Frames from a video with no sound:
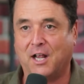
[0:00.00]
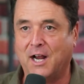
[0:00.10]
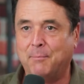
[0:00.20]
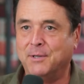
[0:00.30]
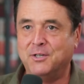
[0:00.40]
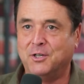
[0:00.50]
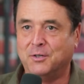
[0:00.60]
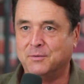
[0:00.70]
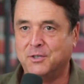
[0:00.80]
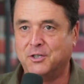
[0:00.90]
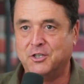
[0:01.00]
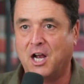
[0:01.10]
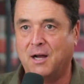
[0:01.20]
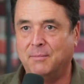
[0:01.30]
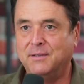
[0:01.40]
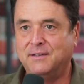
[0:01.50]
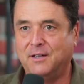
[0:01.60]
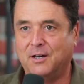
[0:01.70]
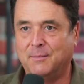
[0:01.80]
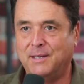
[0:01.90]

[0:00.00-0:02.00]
shut up and do your do your job." Yeah, you know what